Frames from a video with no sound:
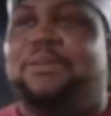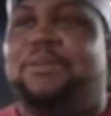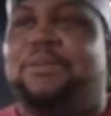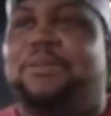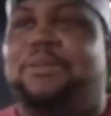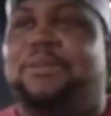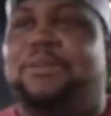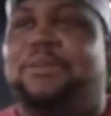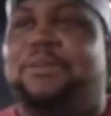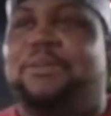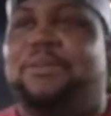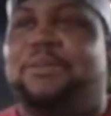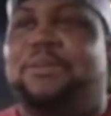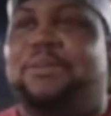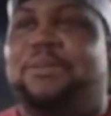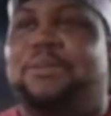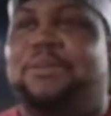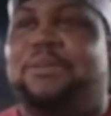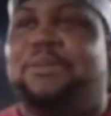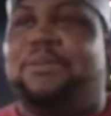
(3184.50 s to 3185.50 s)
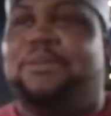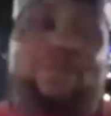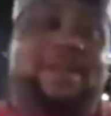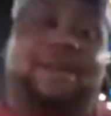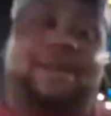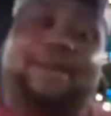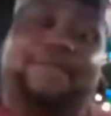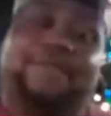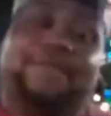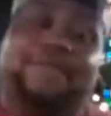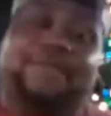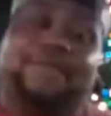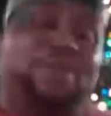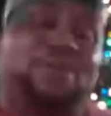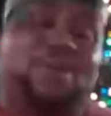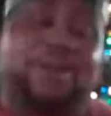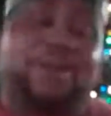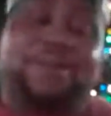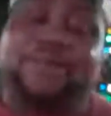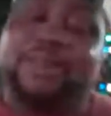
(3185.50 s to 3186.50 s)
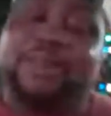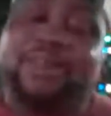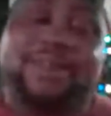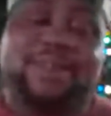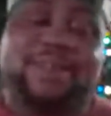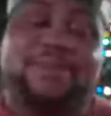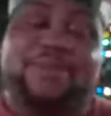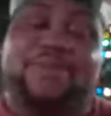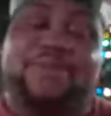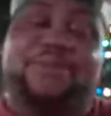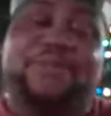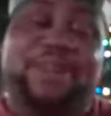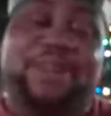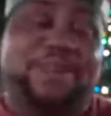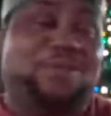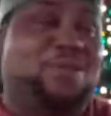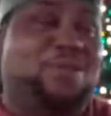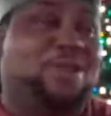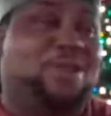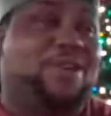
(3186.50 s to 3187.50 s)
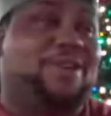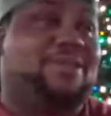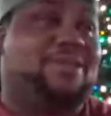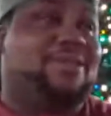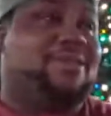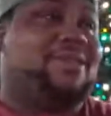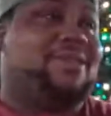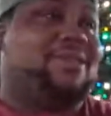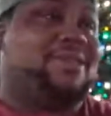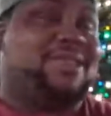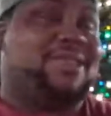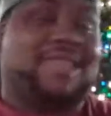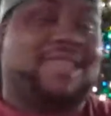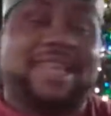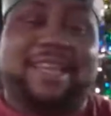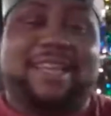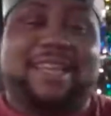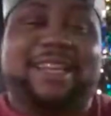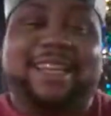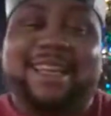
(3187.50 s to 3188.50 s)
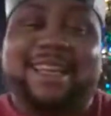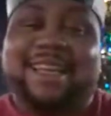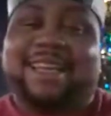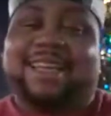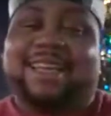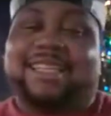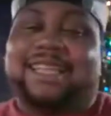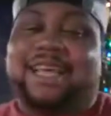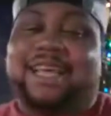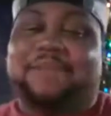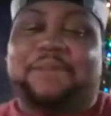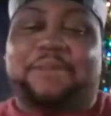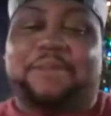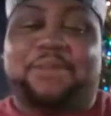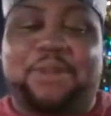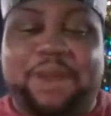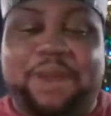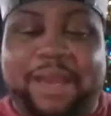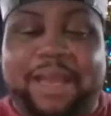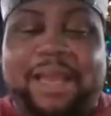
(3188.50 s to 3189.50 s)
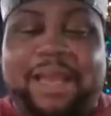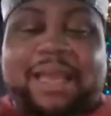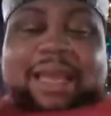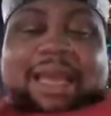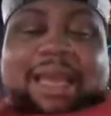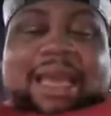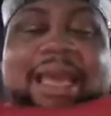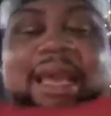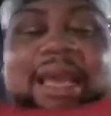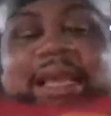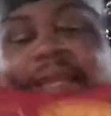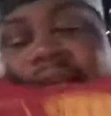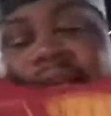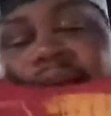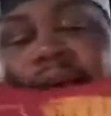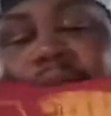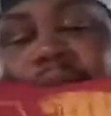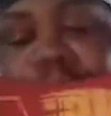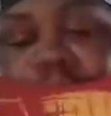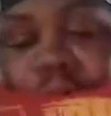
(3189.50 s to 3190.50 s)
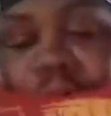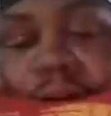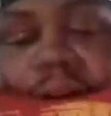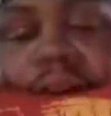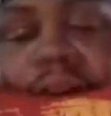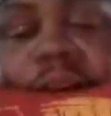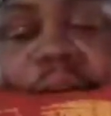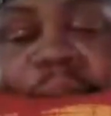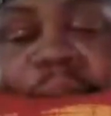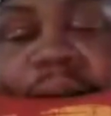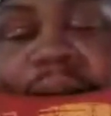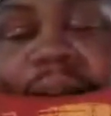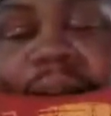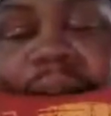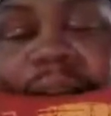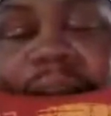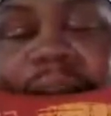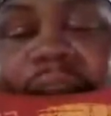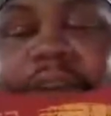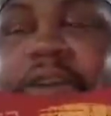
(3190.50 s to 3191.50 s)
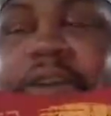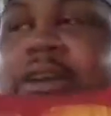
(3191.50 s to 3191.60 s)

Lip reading: It was close with Infinity War. Infinity War comes second. Yeah, they have my boy, with Iron Man in there,